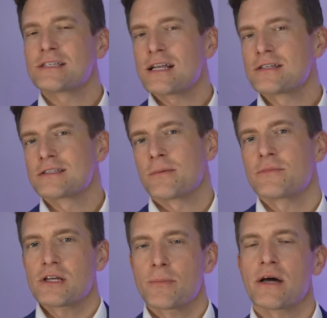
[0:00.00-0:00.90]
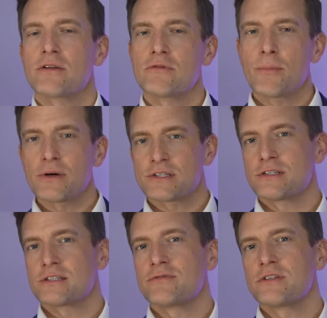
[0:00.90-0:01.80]
tell us something about the
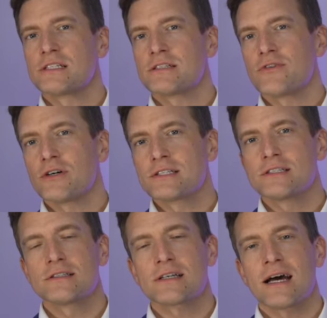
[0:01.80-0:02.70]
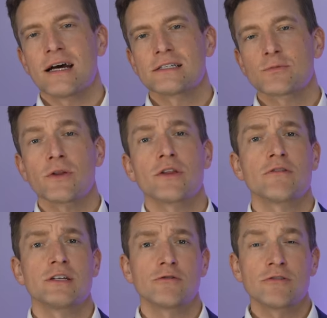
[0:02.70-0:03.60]
robustness of these devices, as when they're
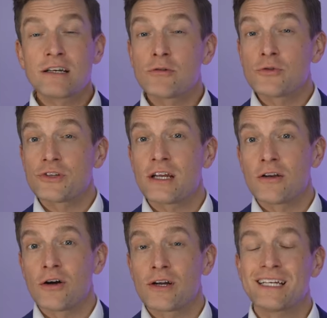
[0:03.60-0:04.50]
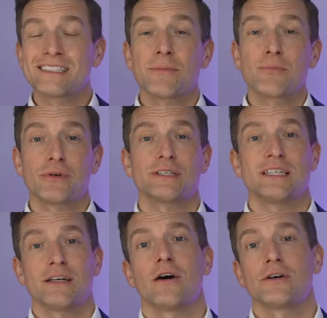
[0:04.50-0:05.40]
in your ear all day long, it's a
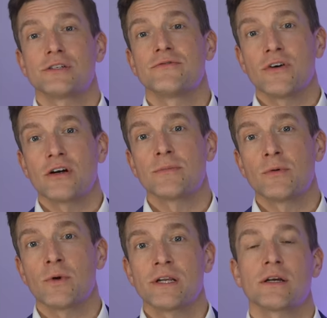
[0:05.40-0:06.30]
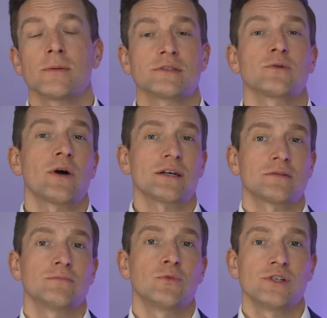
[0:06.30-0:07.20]
pretty harsh environment when it comes to wax
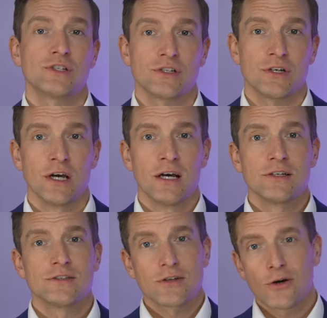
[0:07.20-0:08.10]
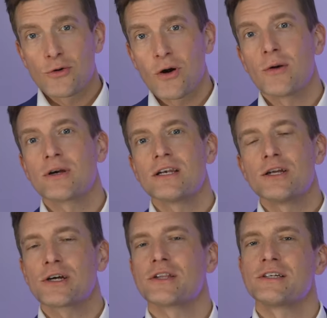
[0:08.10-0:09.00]
and moisture. So I would
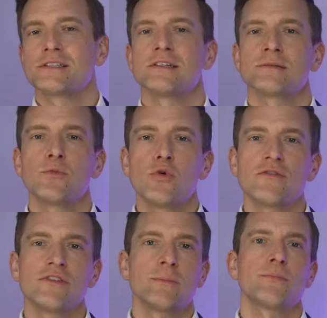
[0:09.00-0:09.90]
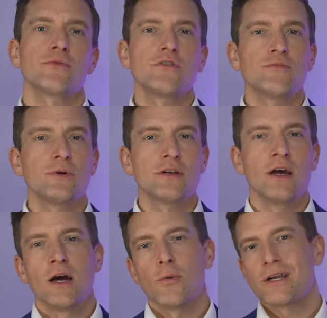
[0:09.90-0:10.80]
look at this as more of an improvement
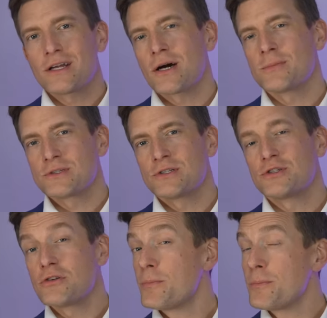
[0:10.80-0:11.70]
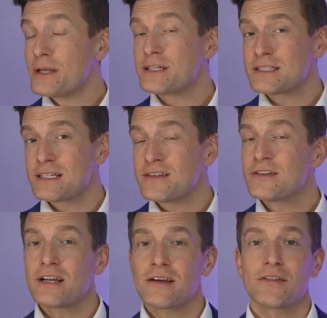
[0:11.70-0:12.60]
when it comes to durability
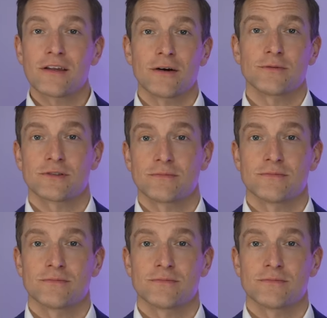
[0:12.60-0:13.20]
than anything else.